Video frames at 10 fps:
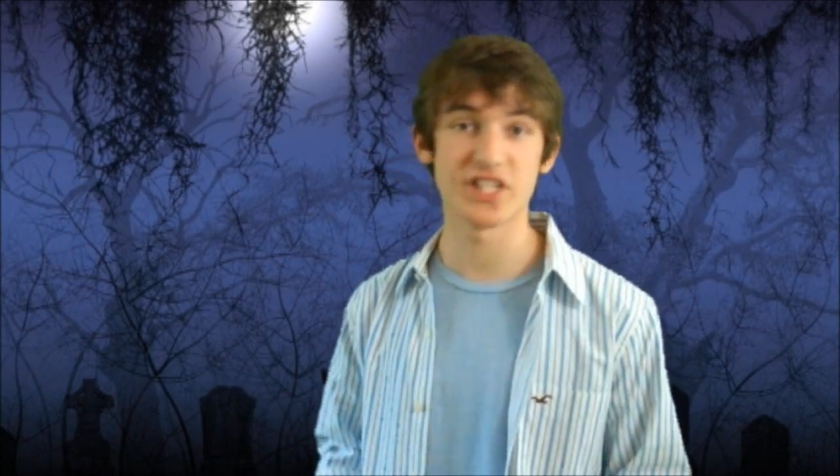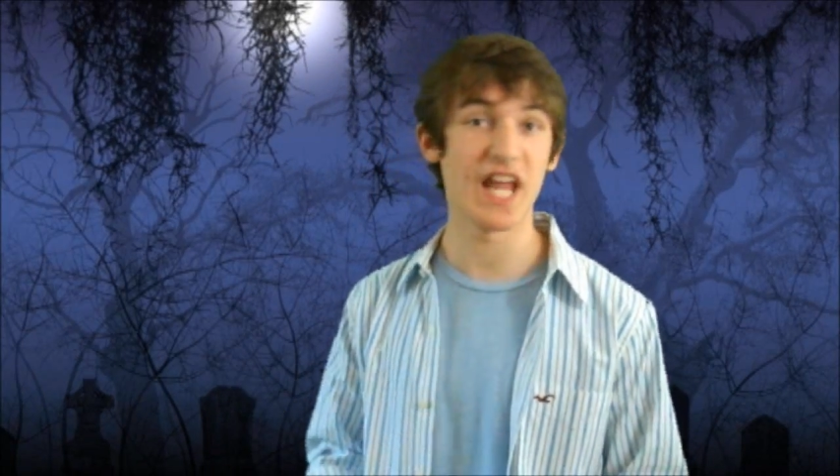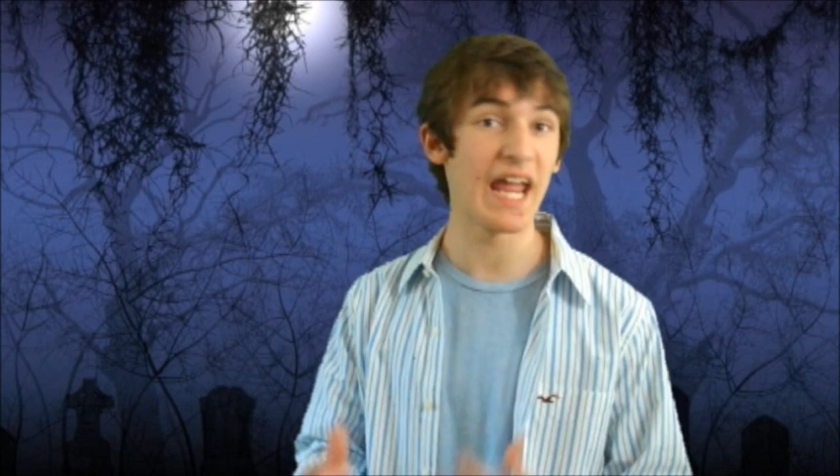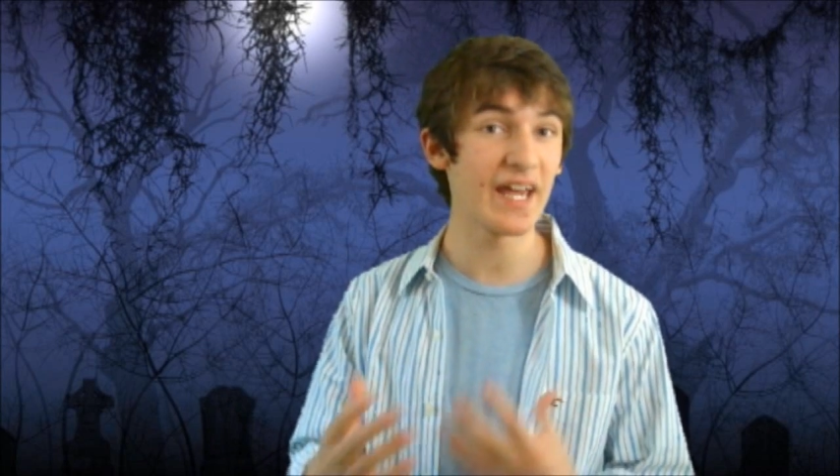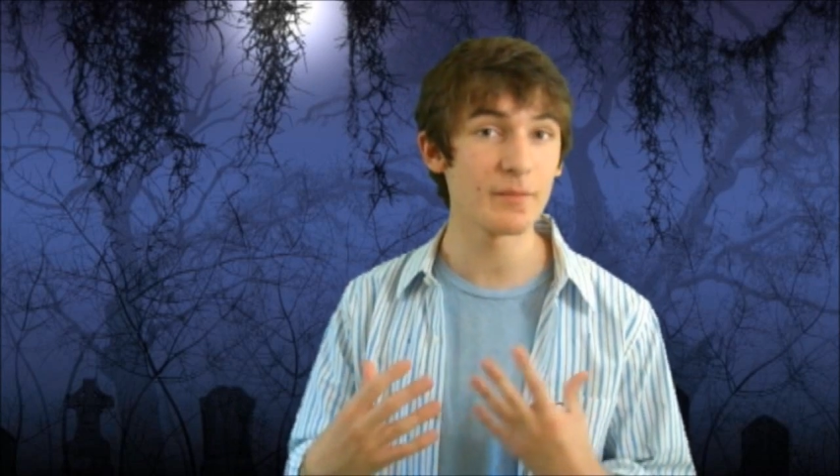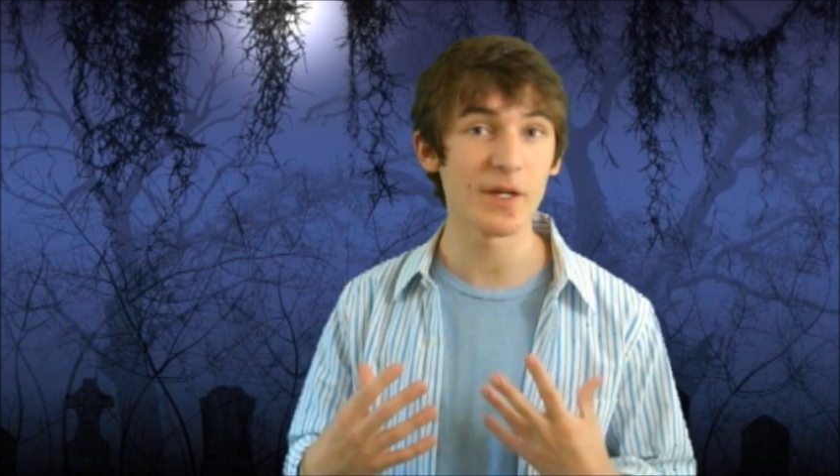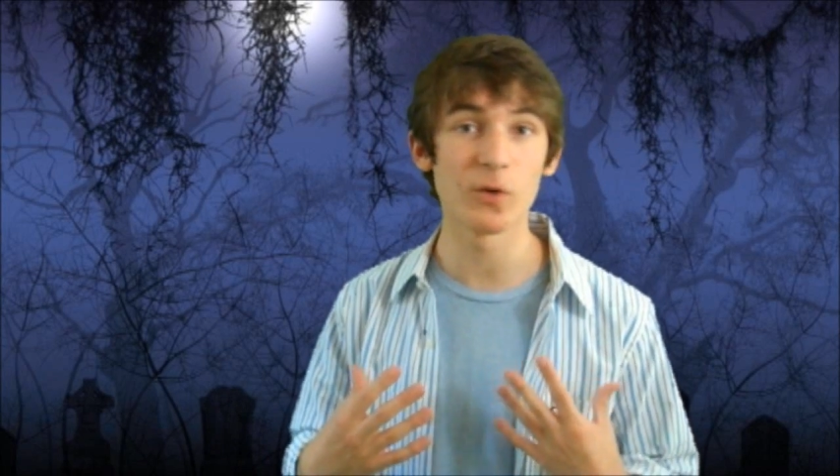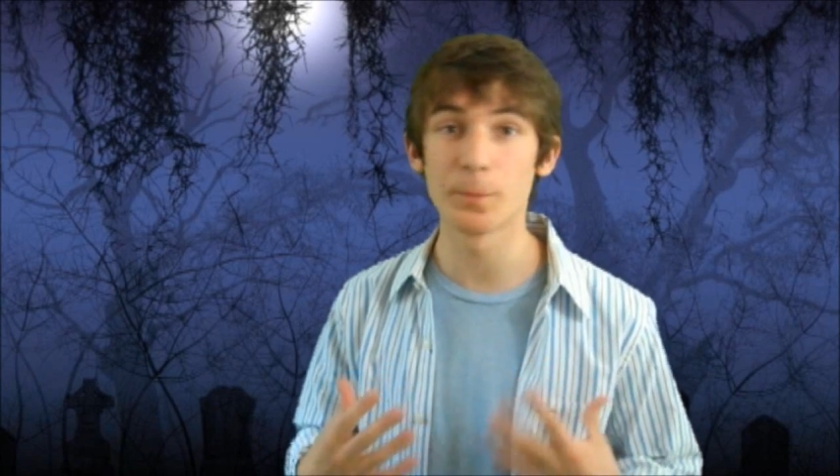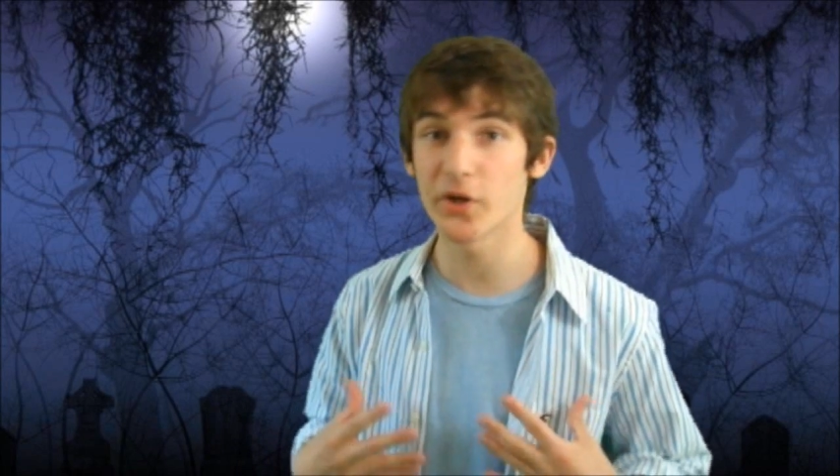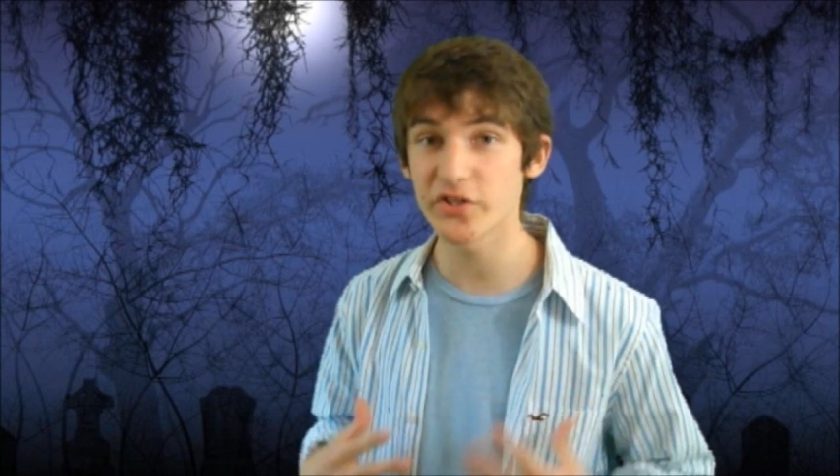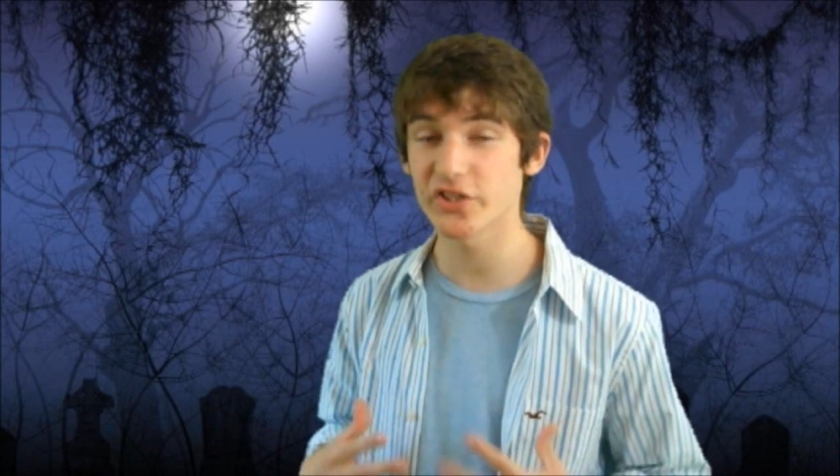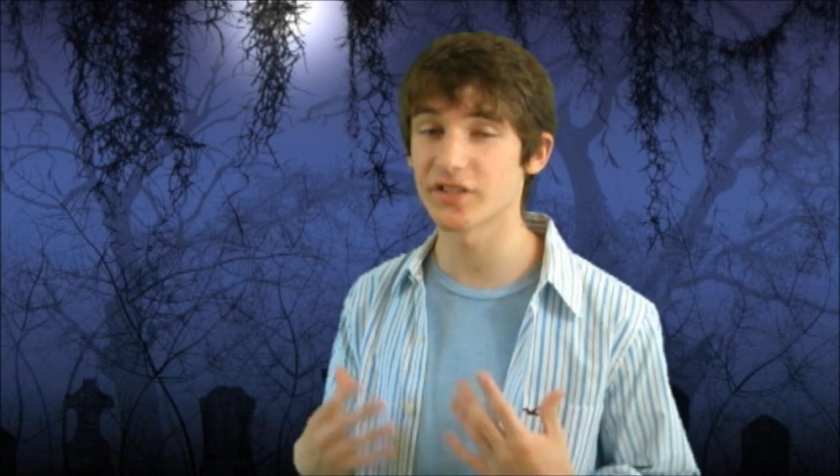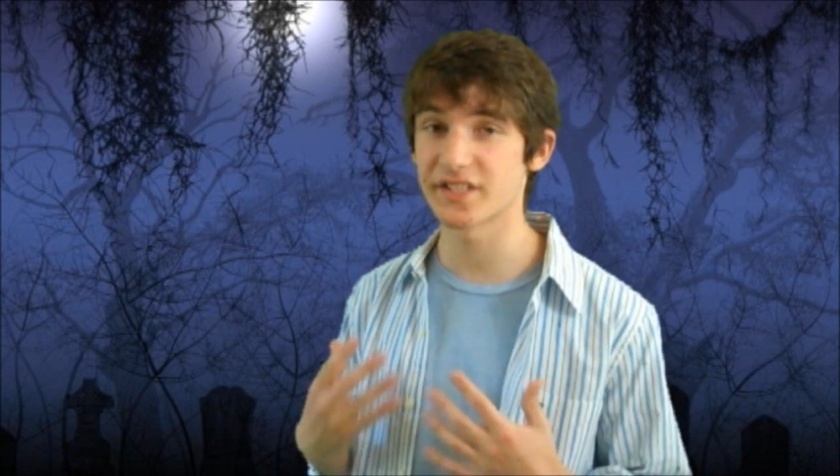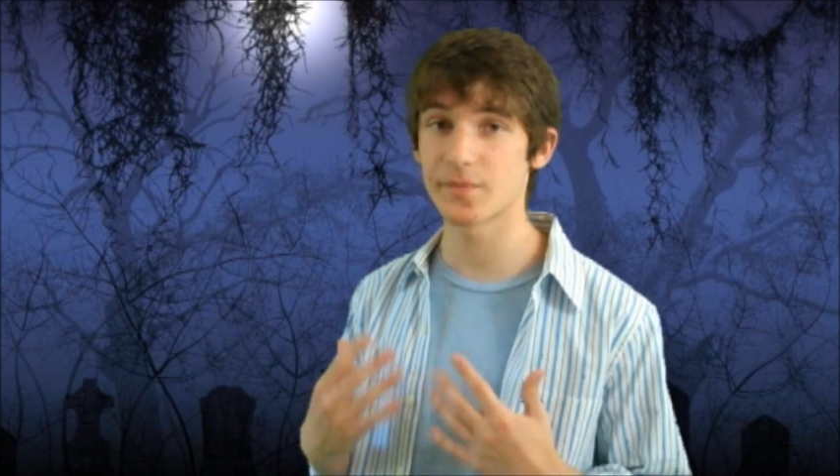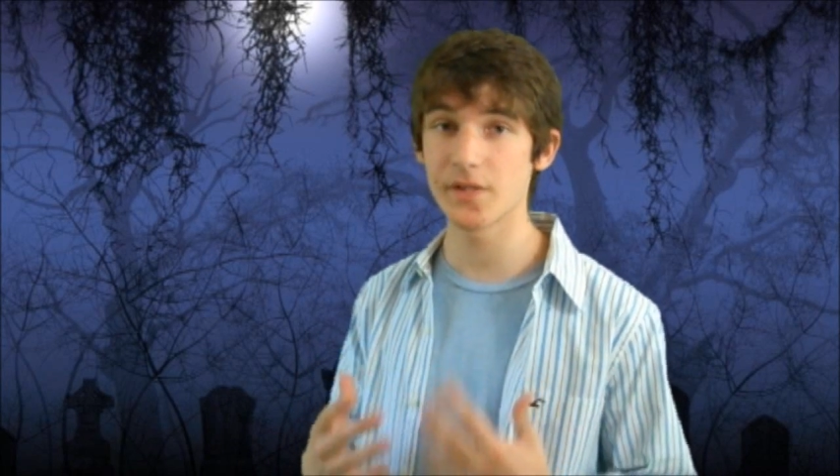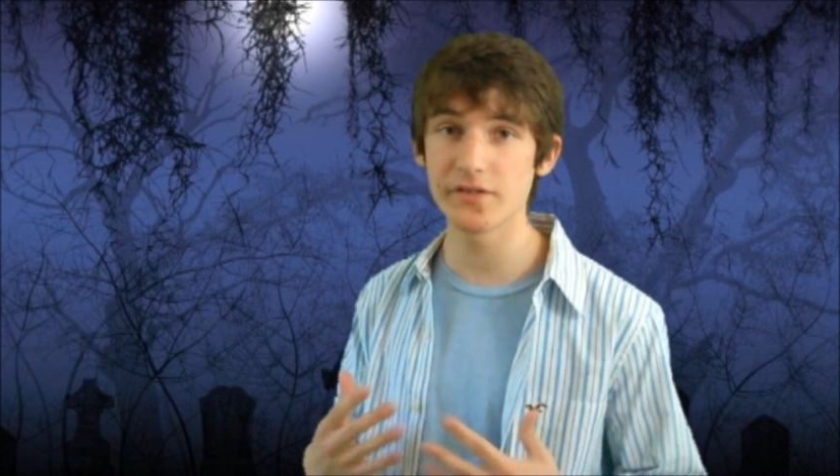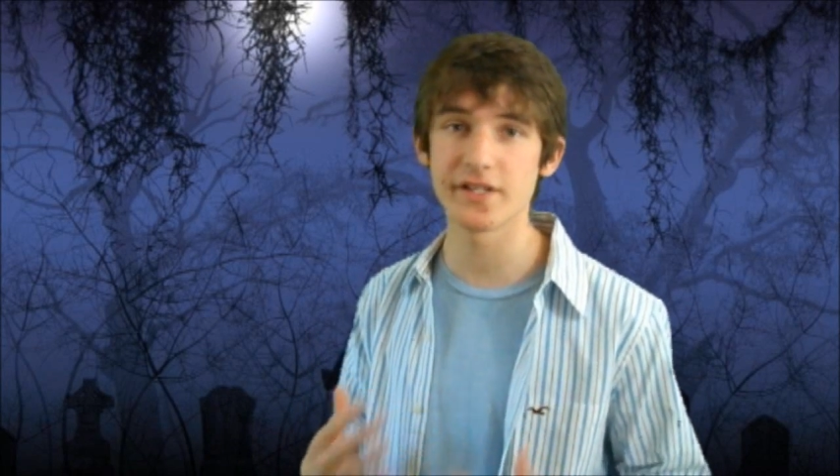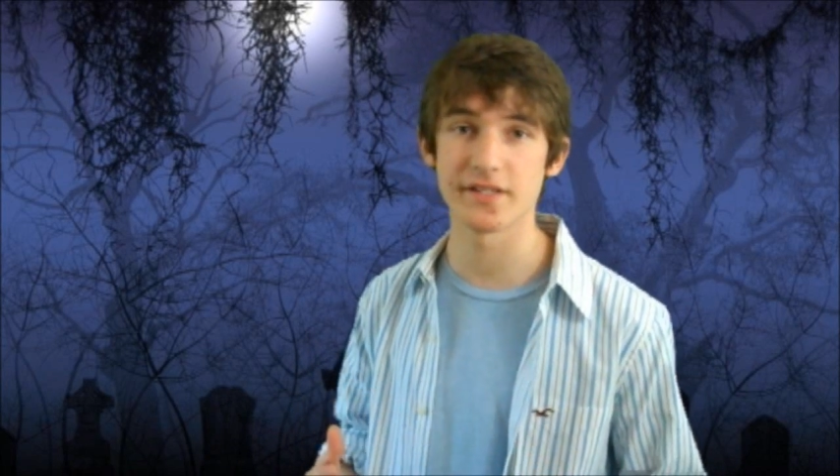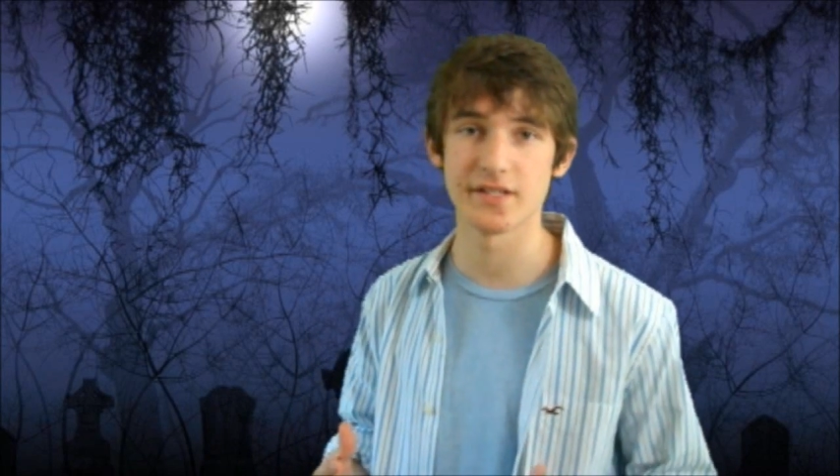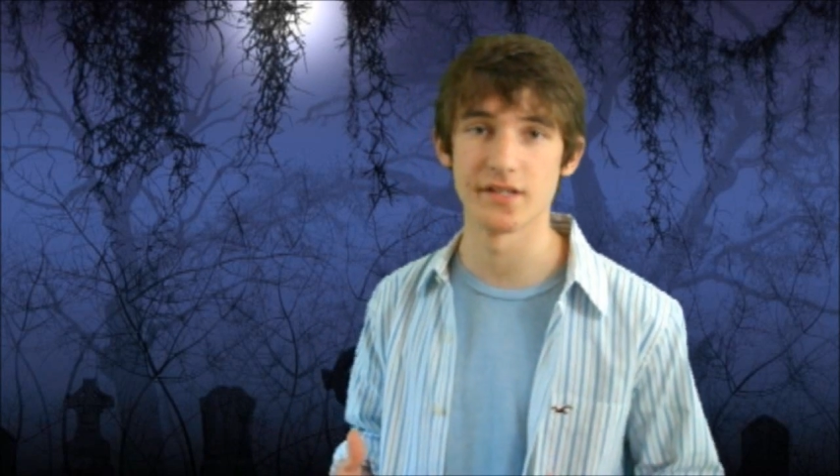and my own personal
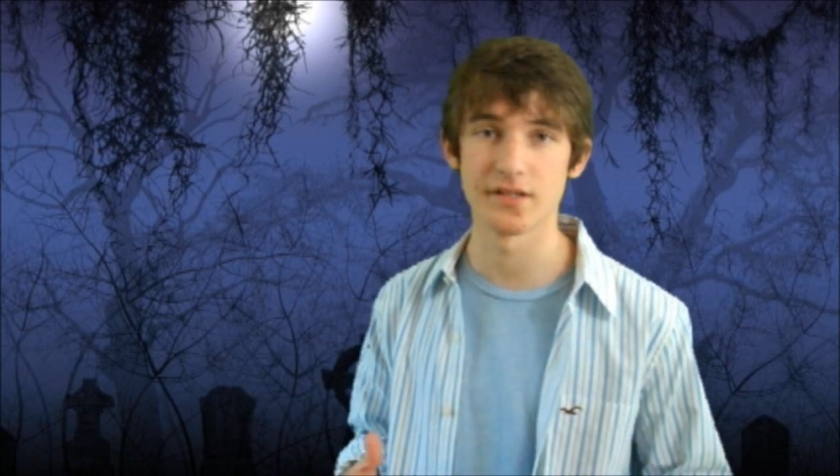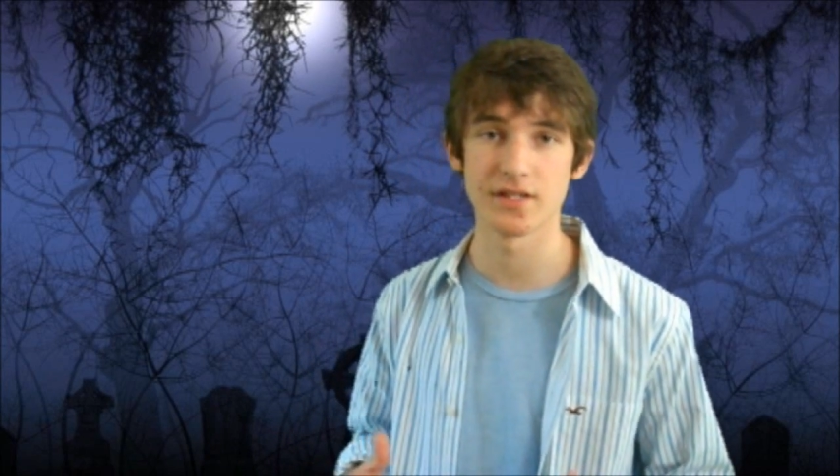experiences,